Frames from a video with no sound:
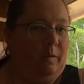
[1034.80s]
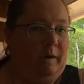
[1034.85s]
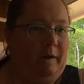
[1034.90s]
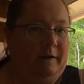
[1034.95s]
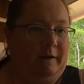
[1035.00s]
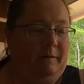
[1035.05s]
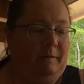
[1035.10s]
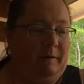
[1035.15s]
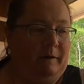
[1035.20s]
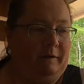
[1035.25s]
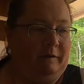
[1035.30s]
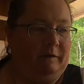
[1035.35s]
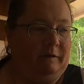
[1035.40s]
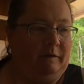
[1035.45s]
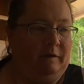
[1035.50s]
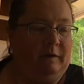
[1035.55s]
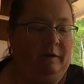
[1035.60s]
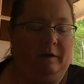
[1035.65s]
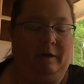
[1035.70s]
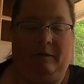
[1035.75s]
anyways,
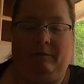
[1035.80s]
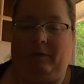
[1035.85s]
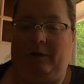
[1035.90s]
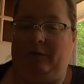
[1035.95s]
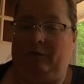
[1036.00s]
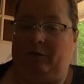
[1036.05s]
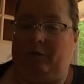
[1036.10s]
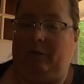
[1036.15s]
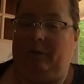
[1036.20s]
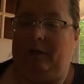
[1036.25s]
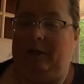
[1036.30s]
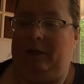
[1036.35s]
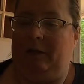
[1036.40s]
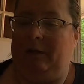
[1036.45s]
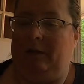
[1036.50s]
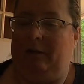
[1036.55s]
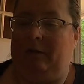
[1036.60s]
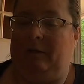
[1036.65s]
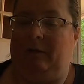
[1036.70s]
eventually,